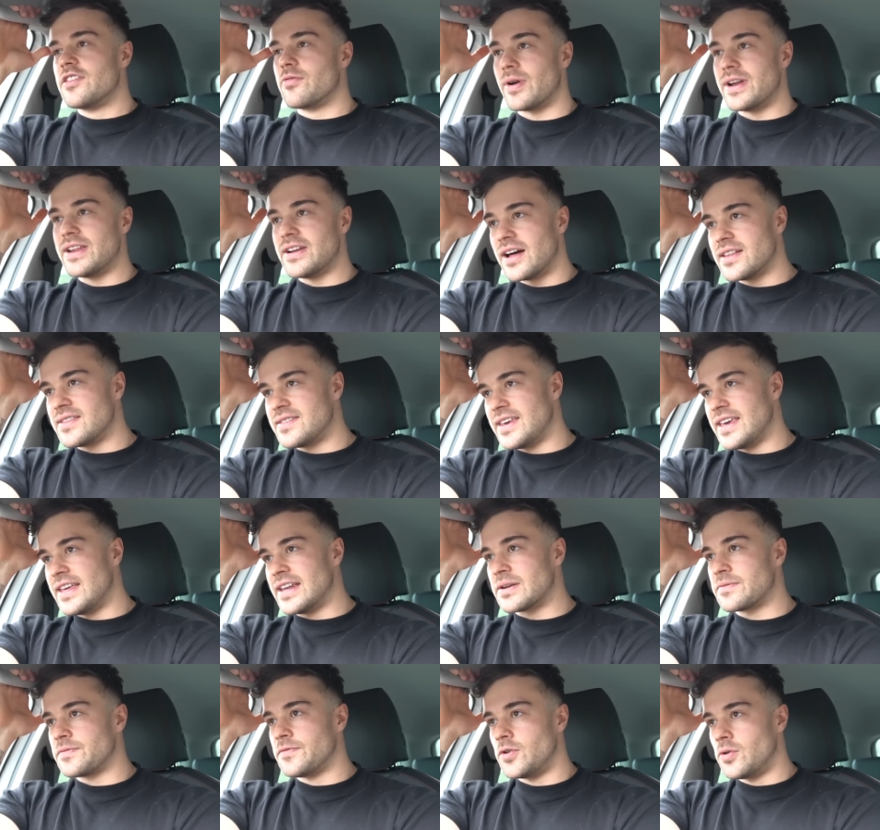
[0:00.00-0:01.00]

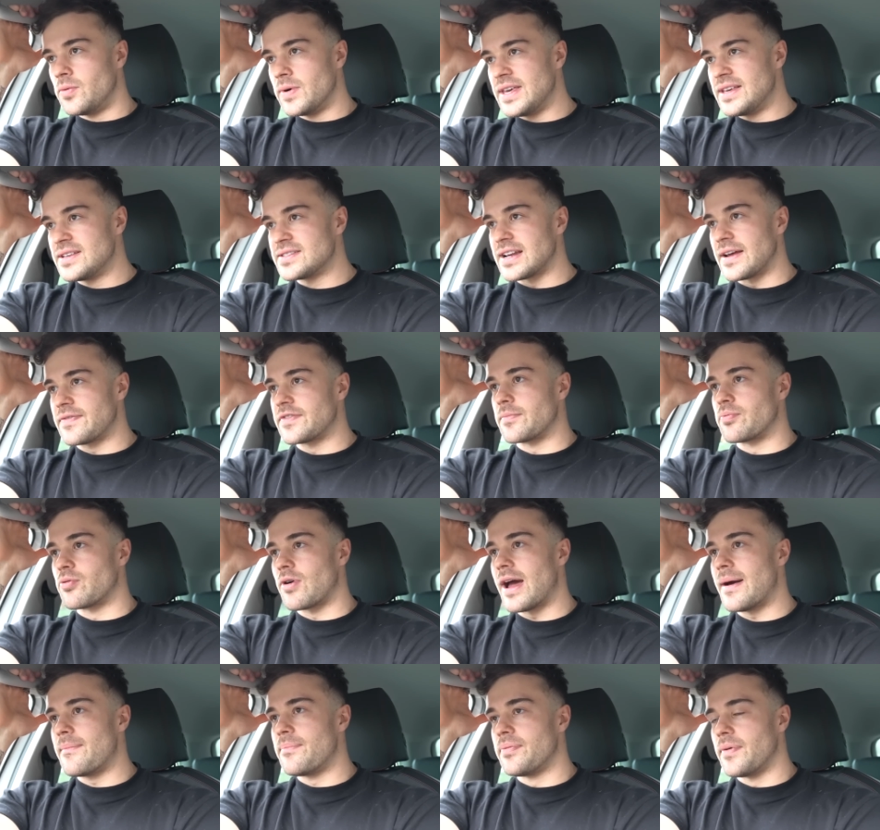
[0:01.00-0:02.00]
2019 had four weeks left to
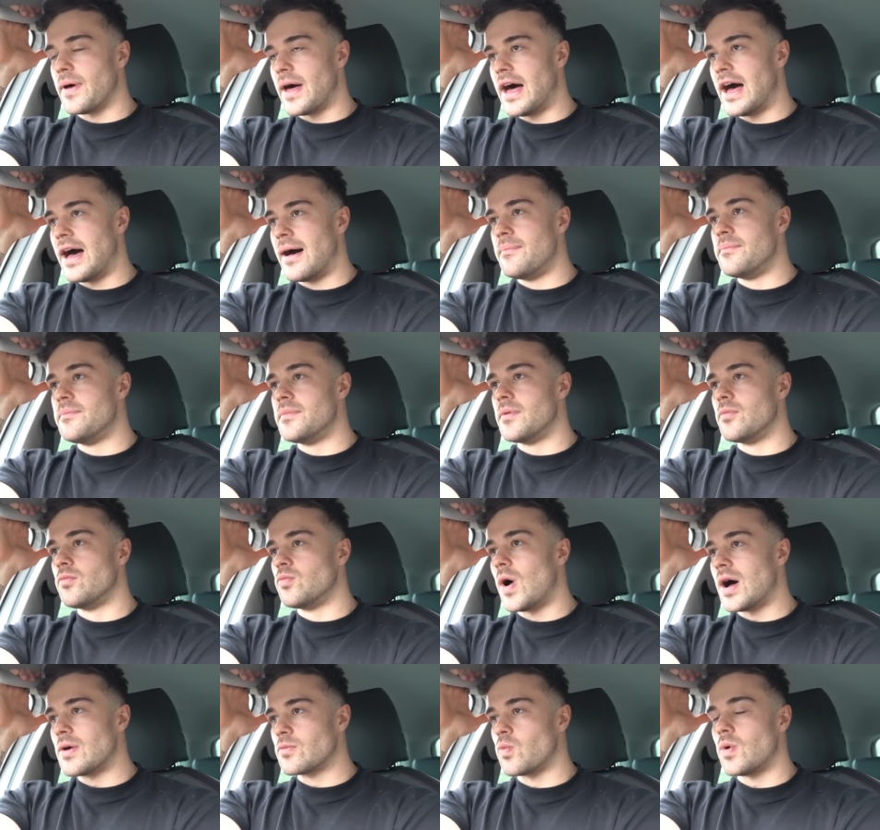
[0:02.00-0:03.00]
prep. Um,
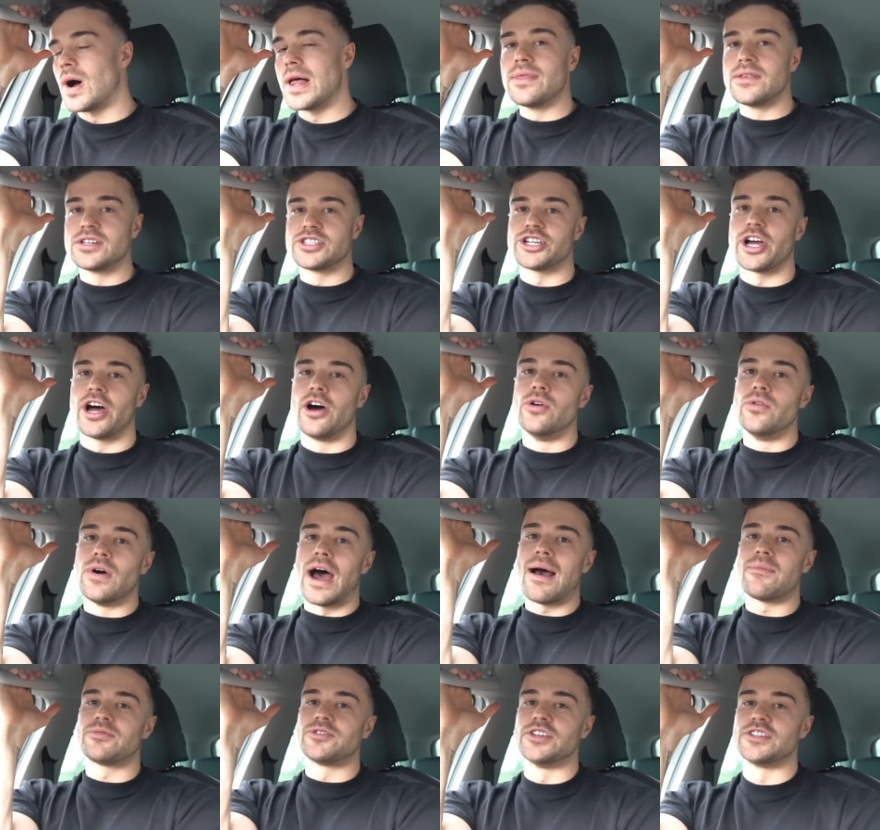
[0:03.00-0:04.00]
won the show,
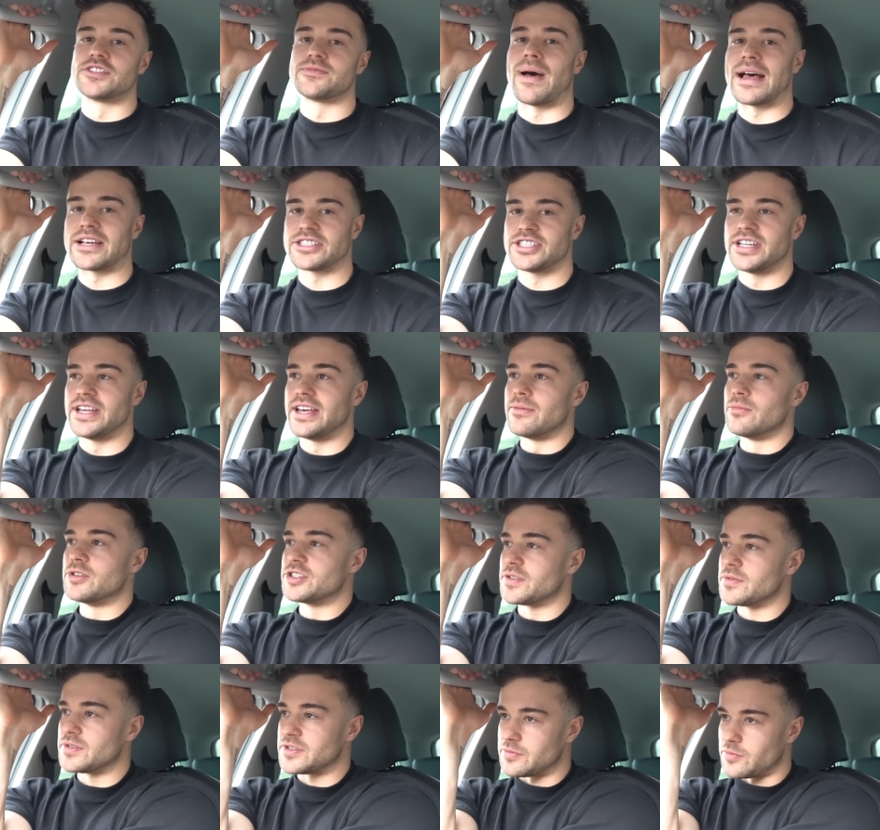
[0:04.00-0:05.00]
absolutely smashed it,
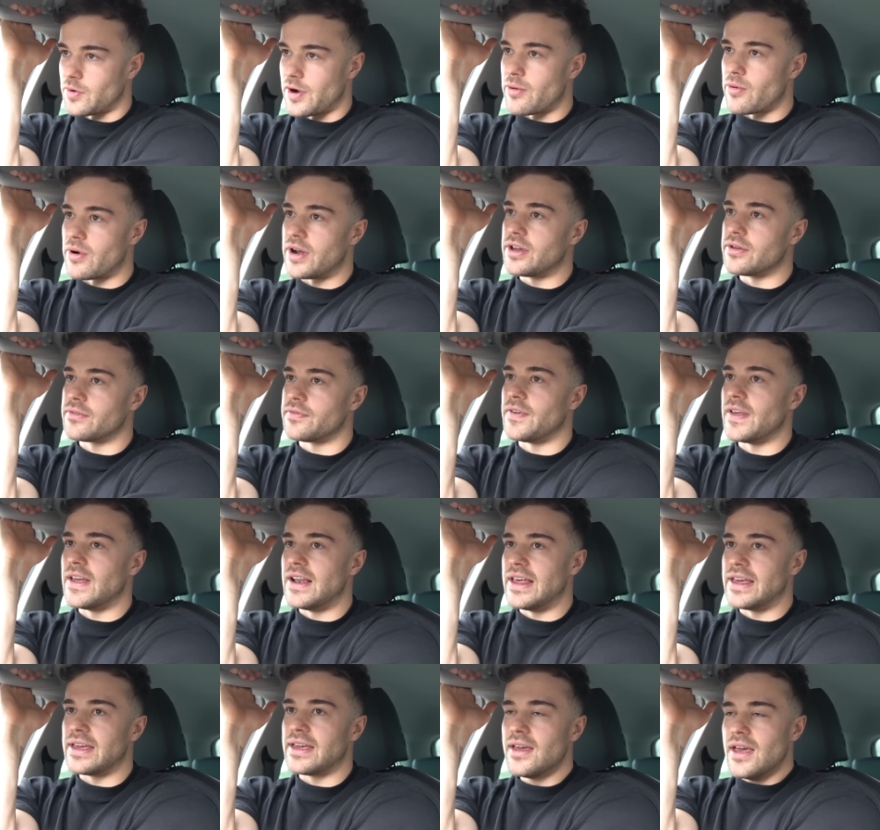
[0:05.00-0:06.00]
which was a really, really good
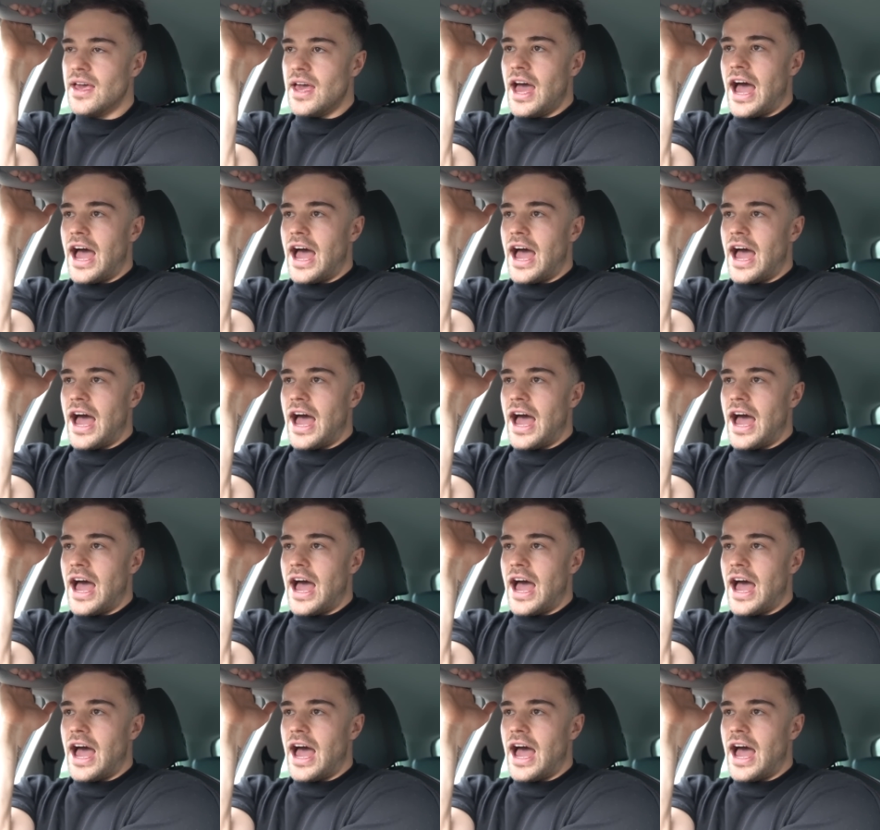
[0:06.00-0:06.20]
feeling.